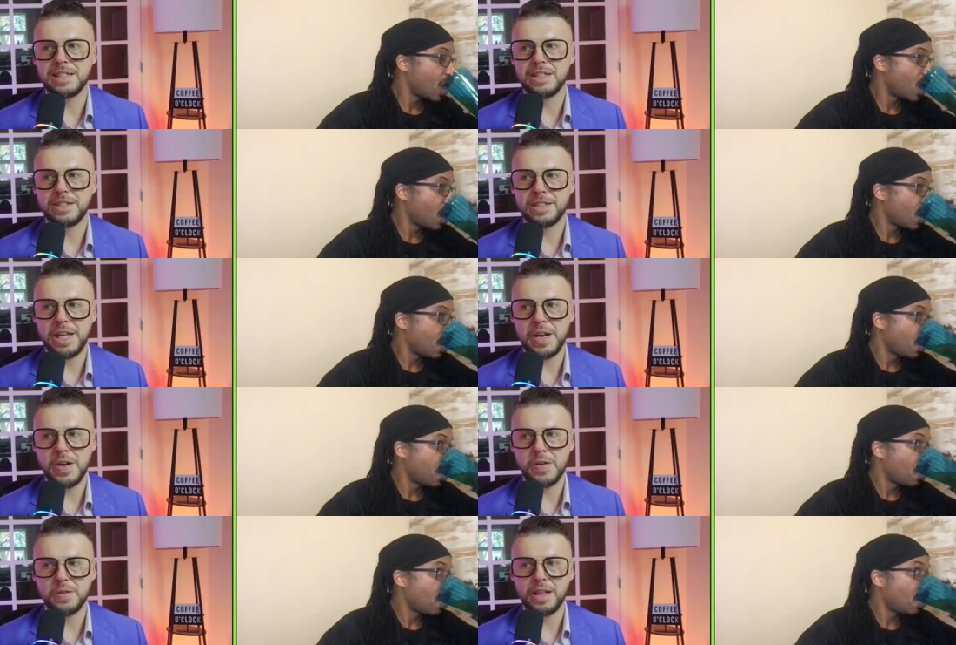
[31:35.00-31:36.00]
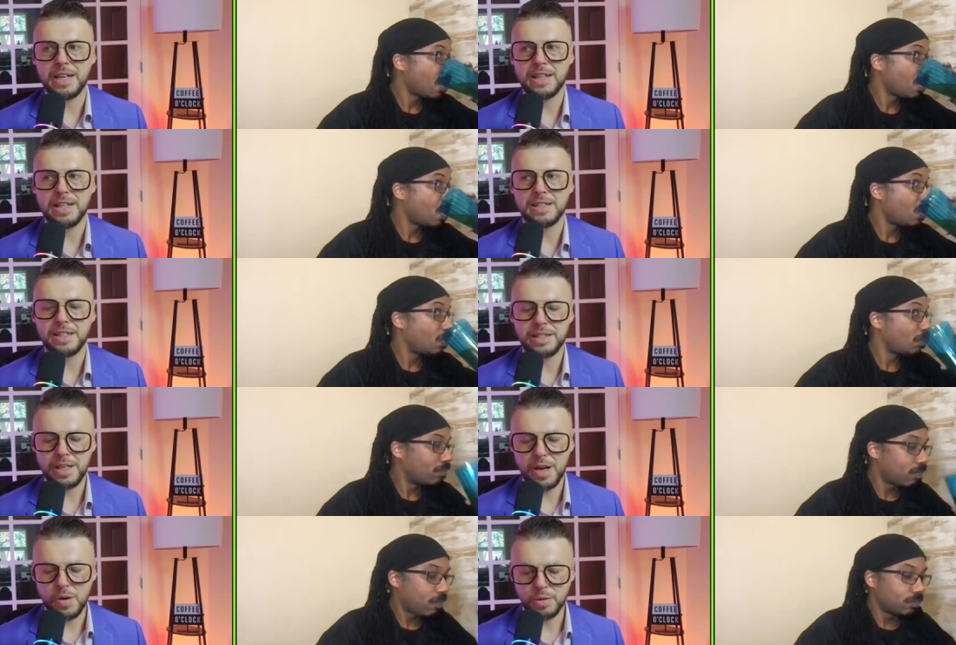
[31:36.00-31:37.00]
Speaker 1: so like, this is
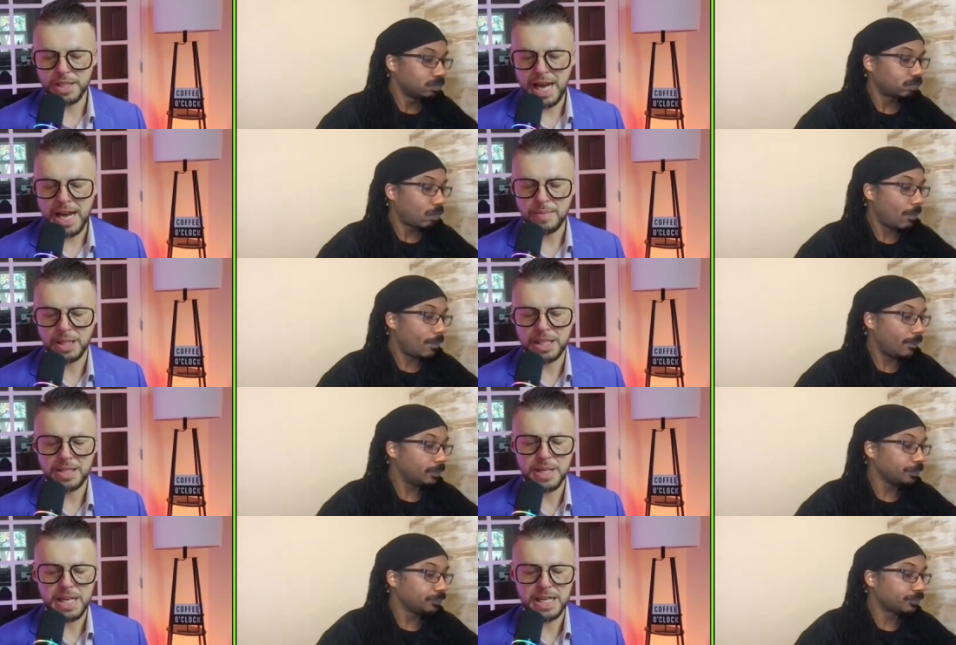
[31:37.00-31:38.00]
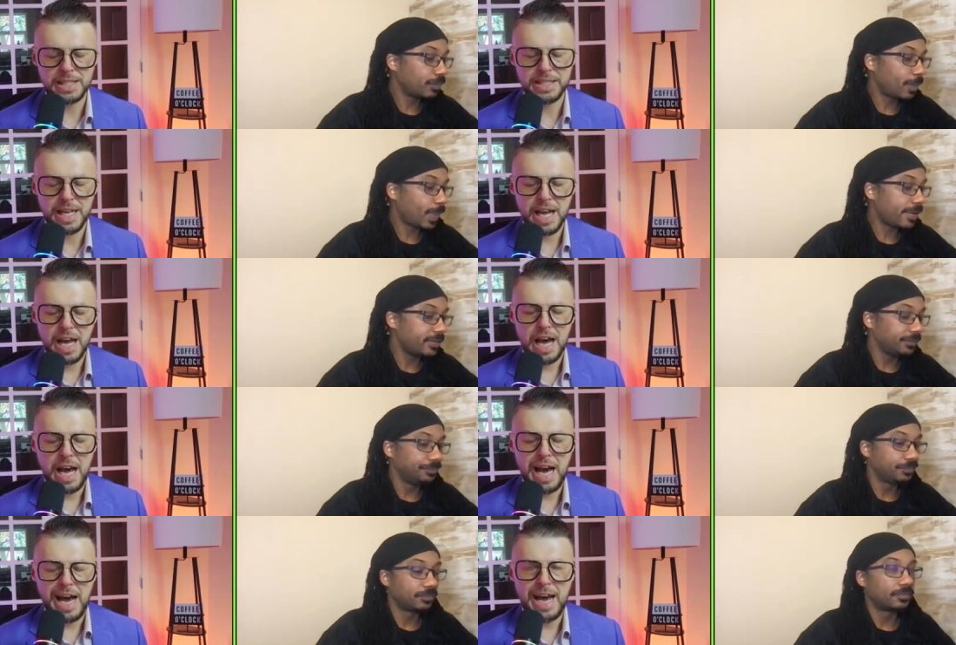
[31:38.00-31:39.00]
so timely, because
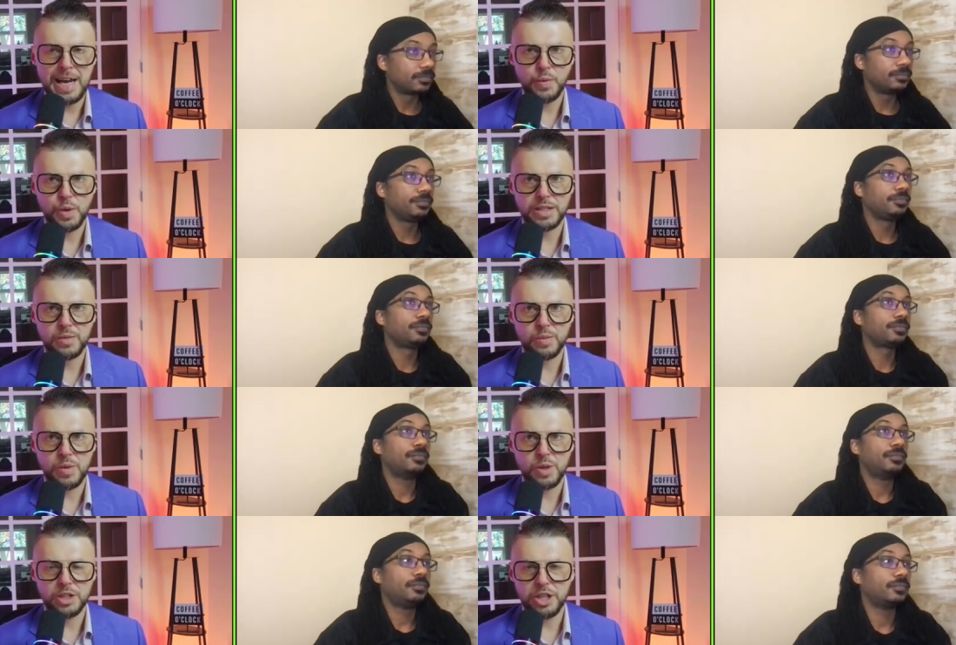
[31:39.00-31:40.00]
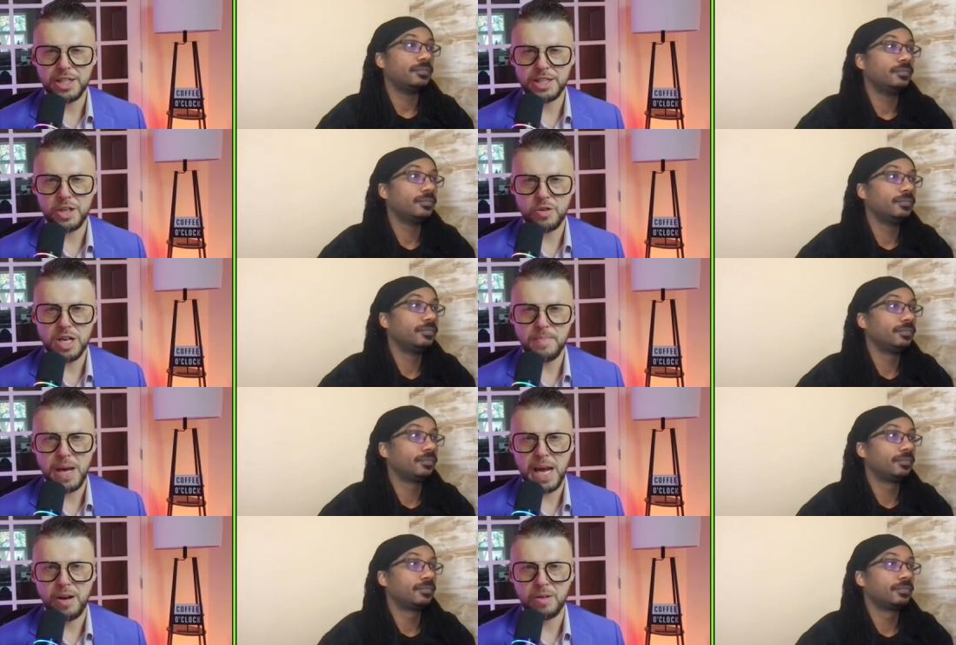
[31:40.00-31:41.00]
I was, we were just talking
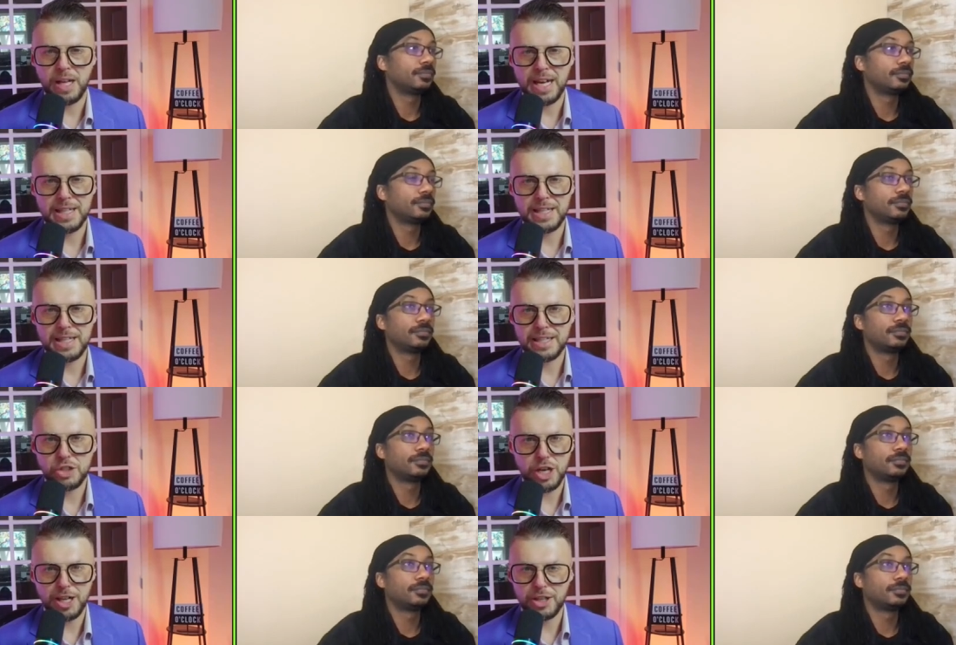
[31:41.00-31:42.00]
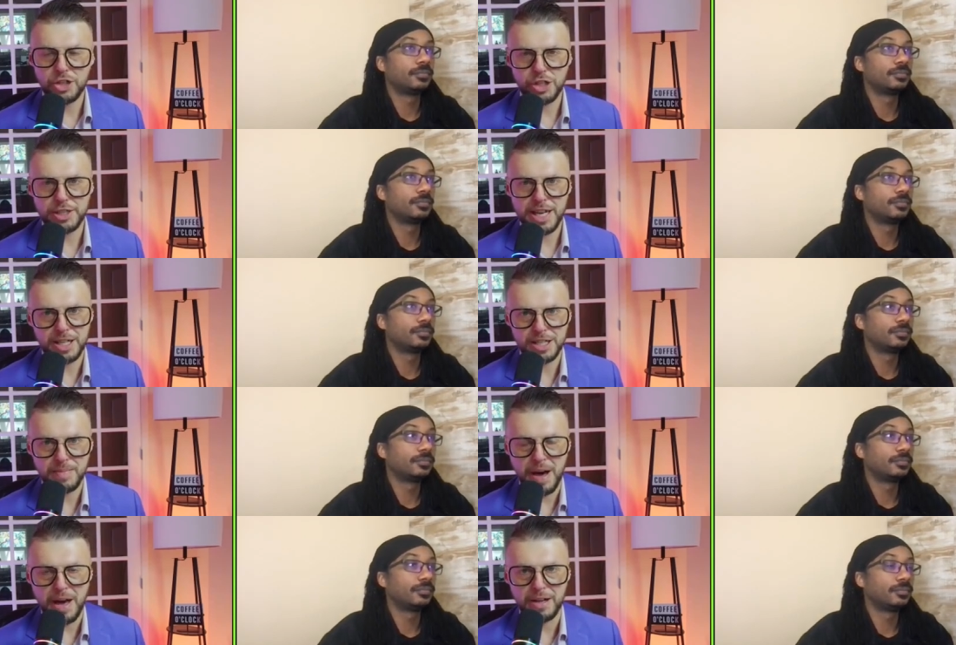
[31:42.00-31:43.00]
about like the Challenger sales
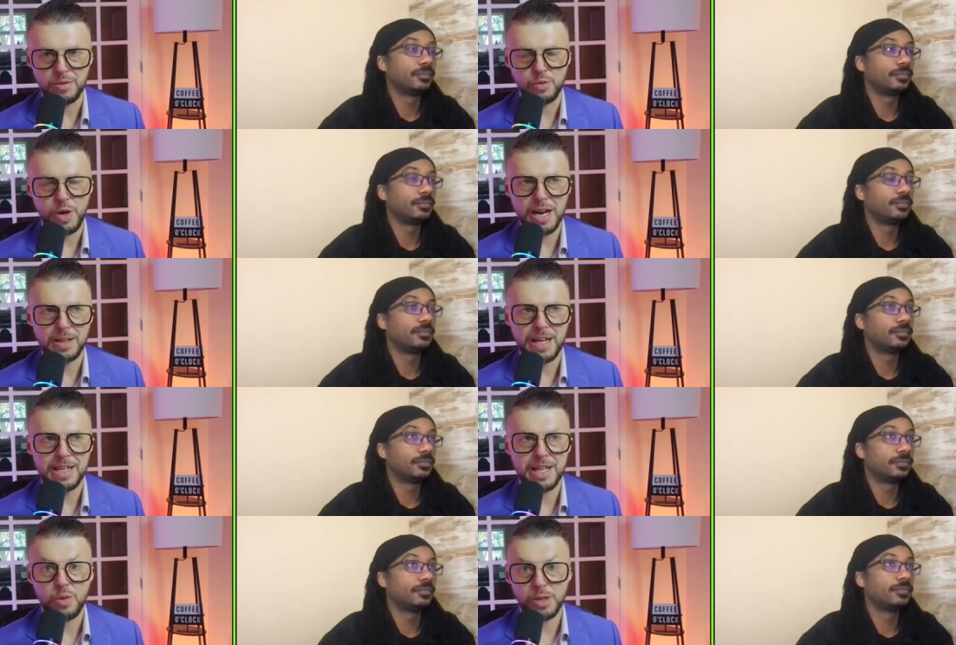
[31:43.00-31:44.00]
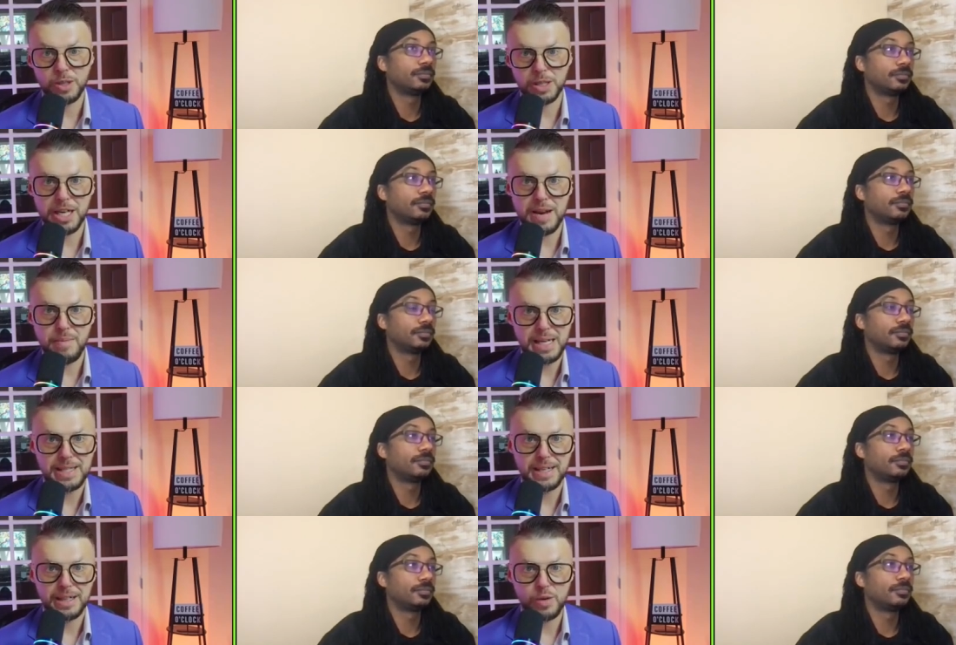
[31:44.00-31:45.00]
model, right? Like they were leading
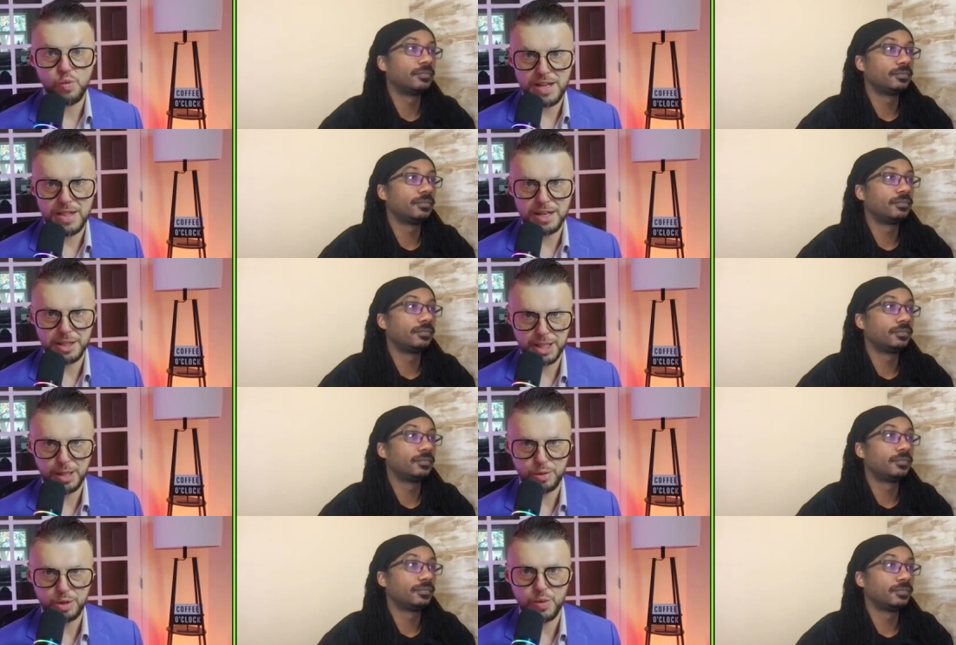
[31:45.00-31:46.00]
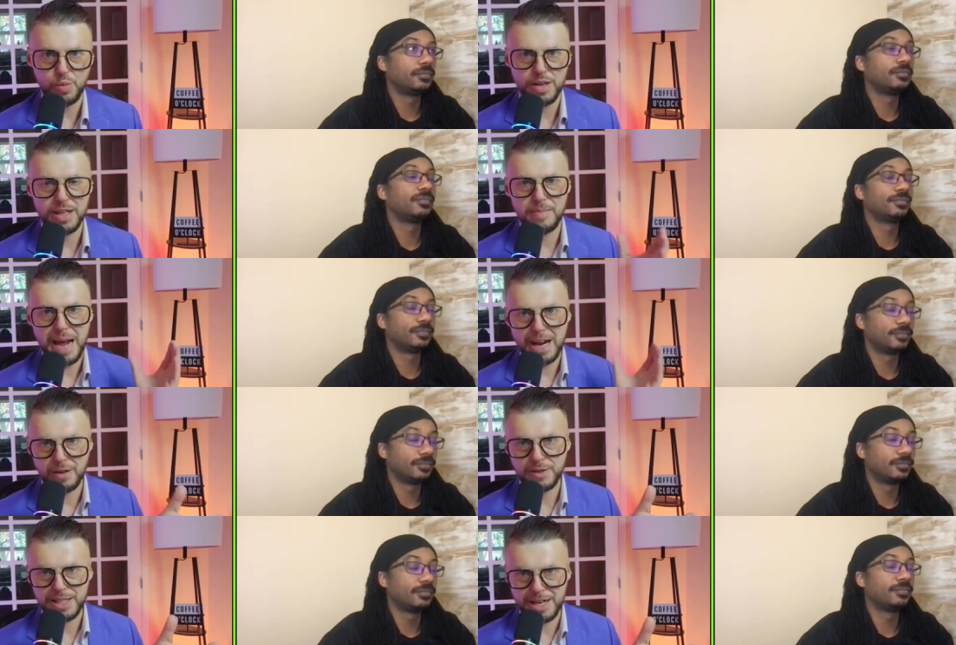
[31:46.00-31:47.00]
basically with their solution, with a bag
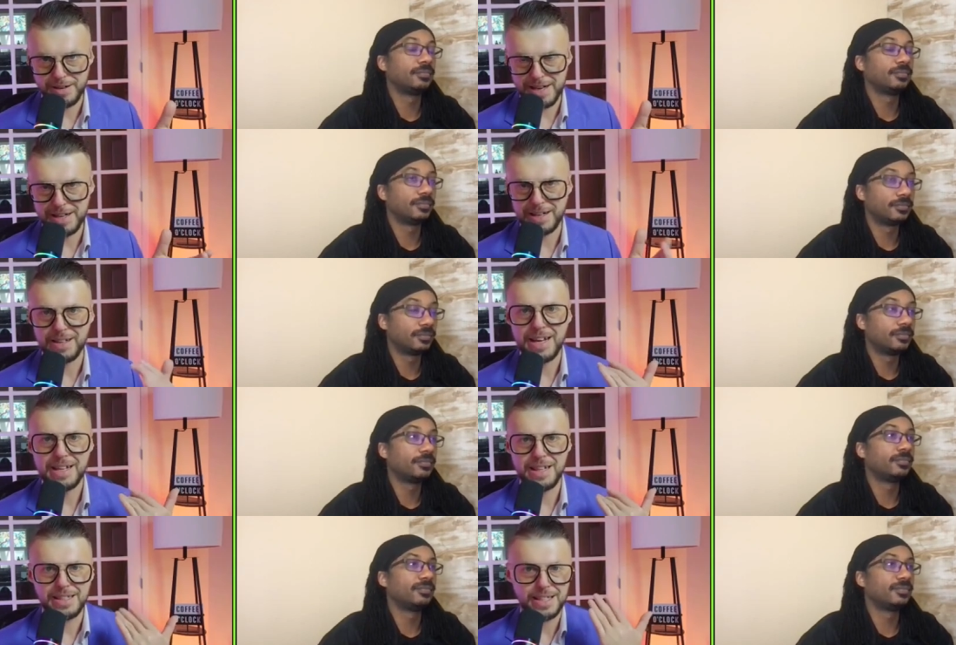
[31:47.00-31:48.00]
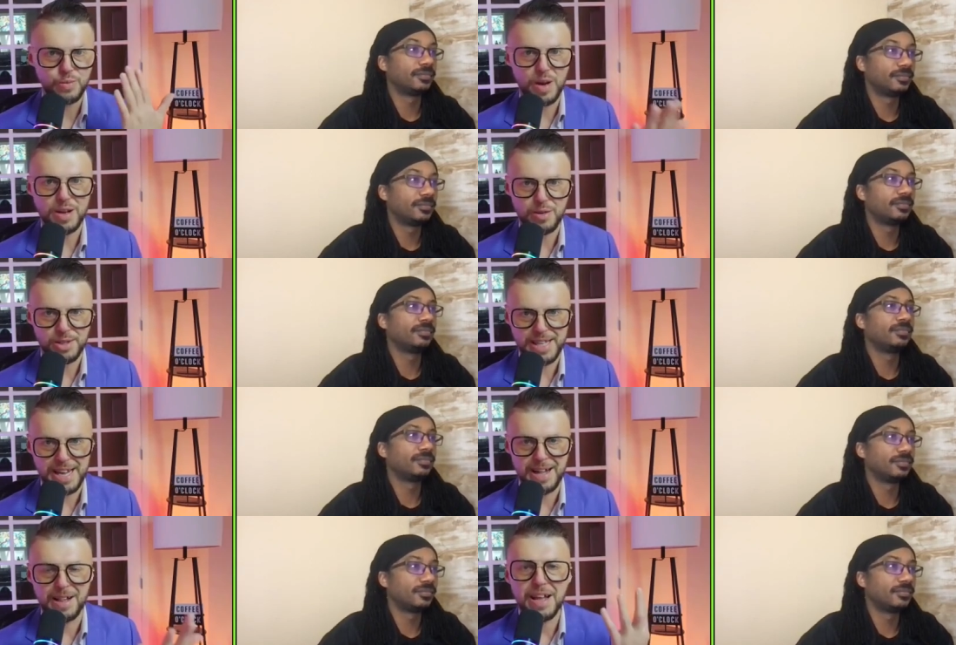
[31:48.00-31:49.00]
of cereal, like this is what you
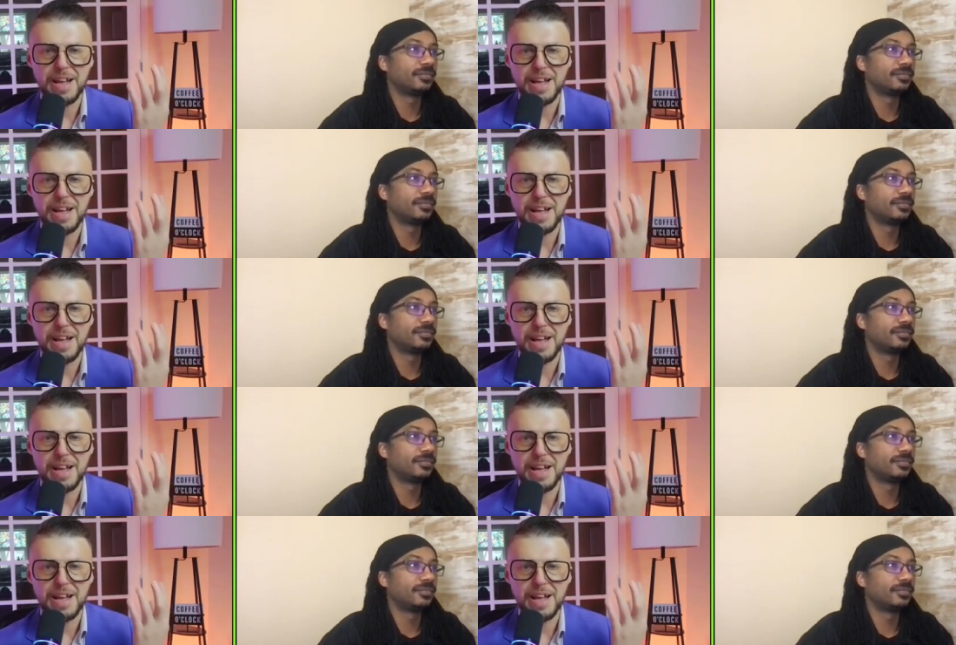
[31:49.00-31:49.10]
sell.